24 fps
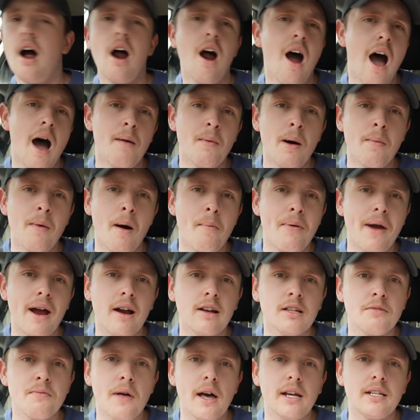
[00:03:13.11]
Alright, I'm at my
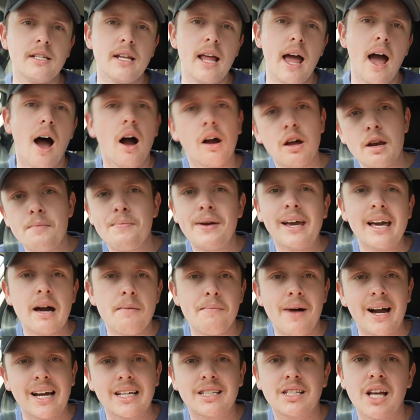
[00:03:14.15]
parents' place now. I'm gonna pick up
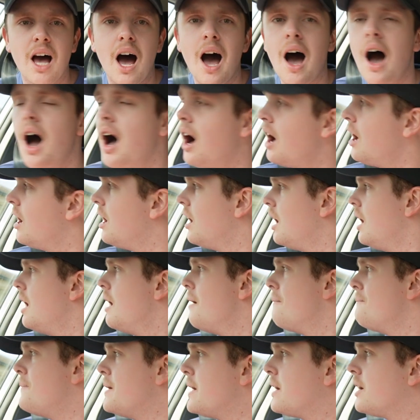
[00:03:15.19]
my guitar,
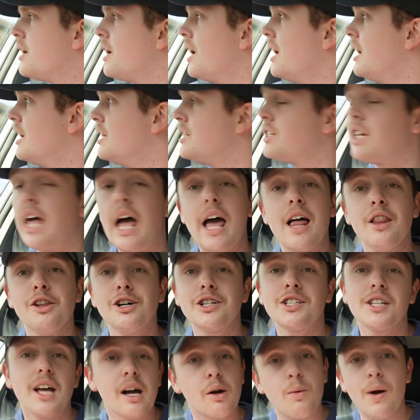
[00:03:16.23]
because it
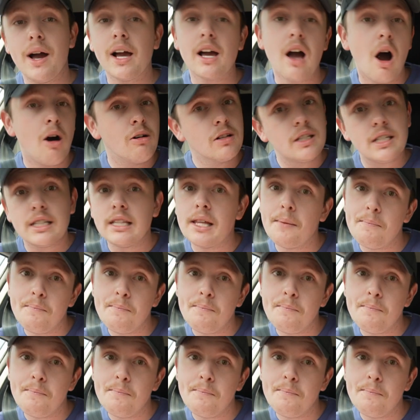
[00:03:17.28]
looks like we're going to the